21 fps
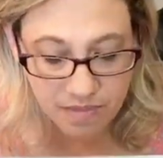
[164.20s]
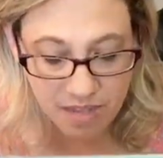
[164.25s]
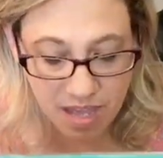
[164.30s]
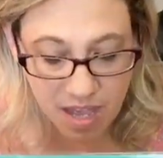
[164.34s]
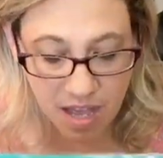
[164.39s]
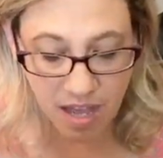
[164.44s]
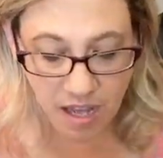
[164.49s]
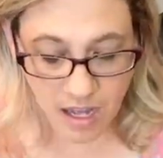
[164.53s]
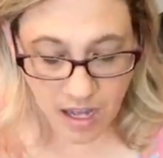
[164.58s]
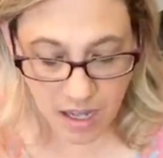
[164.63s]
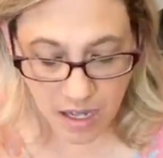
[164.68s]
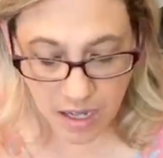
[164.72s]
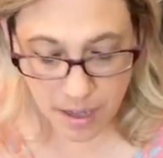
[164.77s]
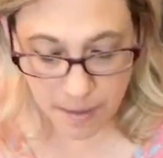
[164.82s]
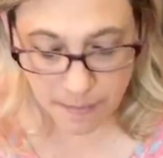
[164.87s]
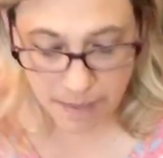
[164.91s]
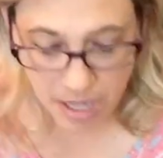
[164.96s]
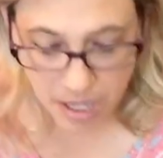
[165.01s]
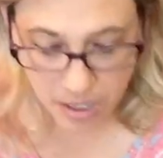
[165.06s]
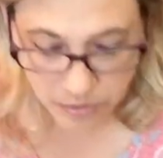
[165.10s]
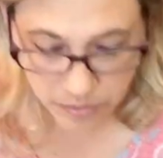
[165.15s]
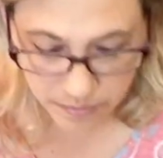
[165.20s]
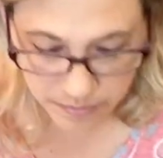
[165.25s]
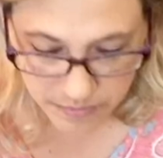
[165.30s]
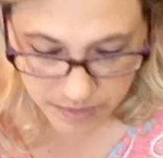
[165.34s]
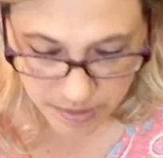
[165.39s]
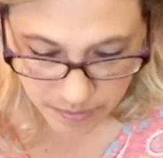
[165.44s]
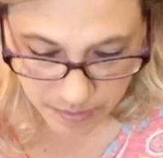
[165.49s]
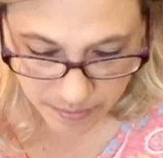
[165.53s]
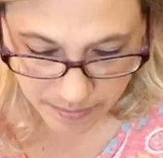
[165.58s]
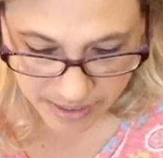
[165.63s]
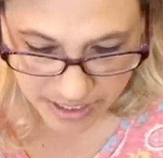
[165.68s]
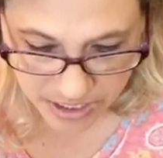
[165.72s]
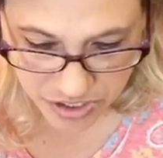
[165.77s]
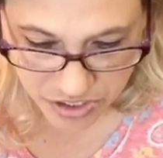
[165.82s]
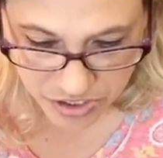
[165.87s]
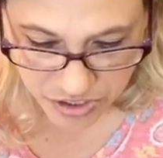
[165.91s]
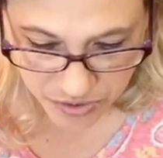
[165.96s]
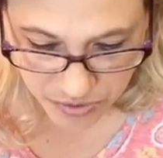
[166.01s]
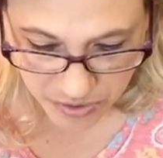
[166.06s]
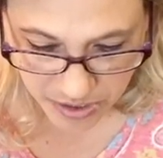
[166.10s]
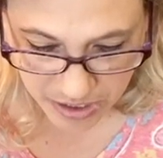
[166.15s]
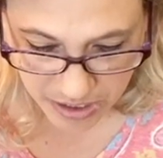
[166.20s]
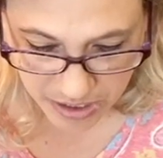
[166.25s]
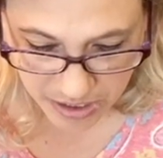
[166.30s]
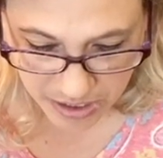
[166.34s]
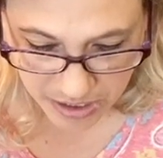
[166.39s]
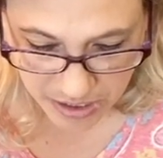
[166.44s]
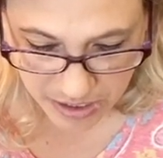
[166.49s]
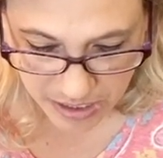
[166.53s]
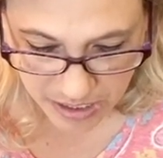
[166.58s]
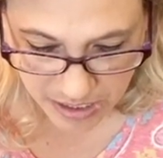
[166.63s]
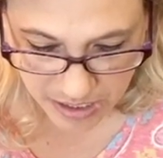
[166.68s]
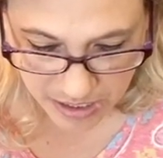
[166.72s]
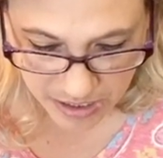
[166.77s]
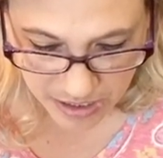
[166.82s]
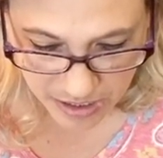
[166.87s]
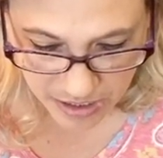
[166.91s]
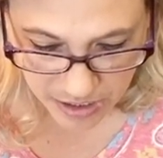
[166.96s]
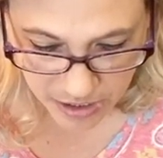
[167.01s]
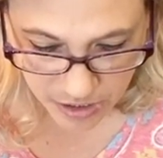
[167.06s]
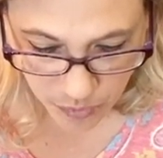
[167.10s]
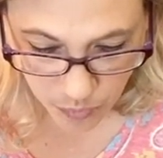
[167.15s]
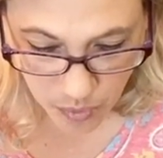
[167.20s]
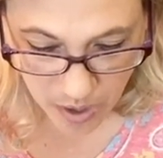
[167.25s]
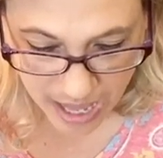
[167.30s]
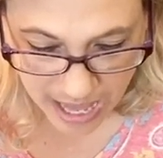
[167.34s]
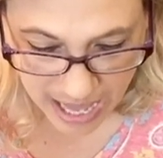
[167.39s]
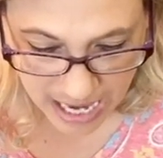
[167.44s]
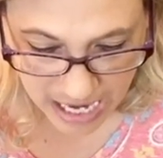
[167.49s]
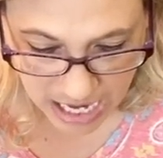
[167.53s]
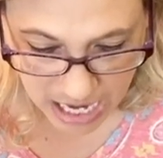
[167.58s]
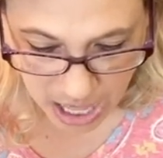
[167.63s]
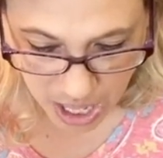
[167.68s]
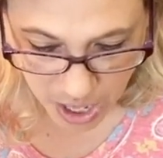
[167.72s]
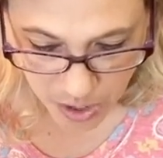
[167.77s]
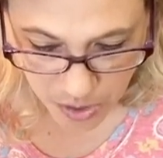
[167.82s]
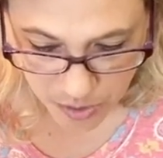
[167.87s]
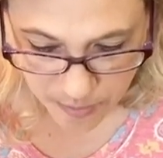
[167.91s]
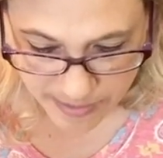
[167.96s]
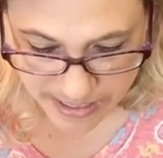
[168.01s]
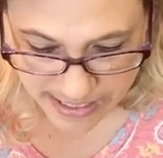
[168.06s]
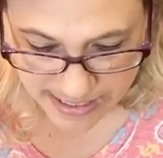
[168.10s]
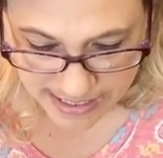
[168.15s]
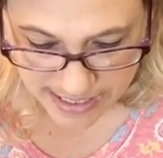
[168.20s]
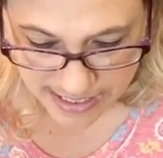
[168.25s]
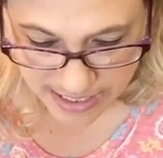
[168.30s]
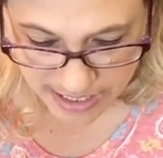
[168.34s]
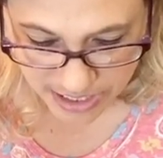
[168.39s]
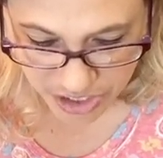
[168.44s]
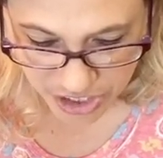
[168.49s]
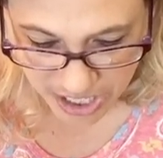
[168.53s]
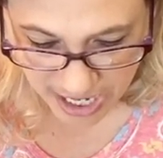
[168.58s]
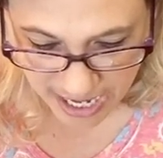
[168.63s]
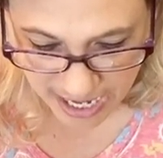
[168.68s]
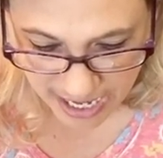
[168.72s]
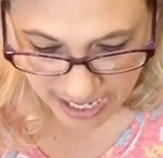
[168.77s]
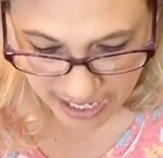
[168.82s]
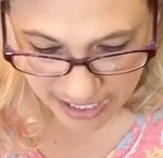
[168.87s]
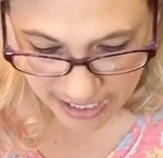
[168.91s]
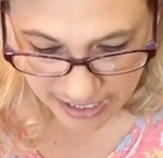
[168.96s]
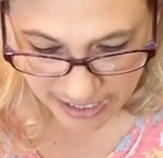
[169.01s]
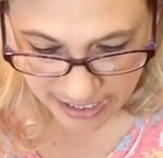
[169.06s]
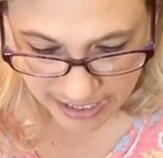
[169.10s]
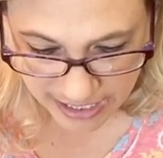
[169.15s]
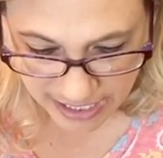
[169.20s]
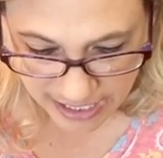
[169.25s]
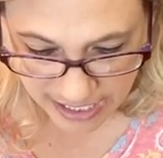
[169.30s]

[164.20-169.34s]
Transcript: Oh, let me make sure... Well, hello, Miss Cindy Chang.